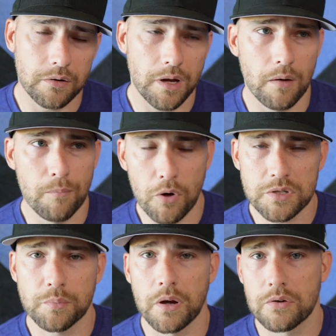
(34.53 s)
Now,
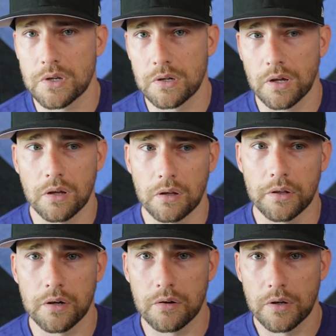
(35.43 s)
most players are going to get
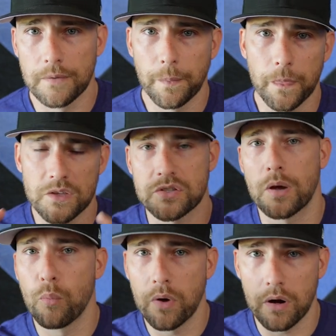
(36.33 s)
cleared
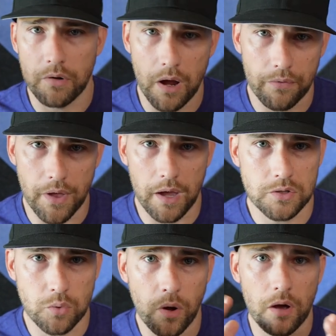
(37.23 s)
somewhere around that
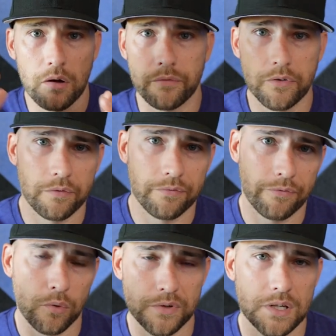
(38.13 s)
12 to
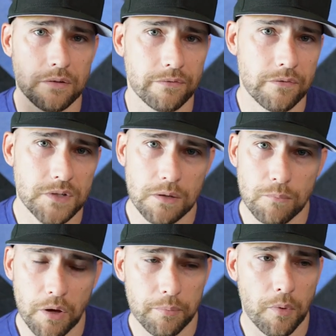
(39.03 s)
14, 15
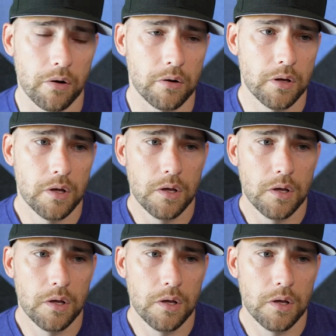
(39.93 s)
month mark,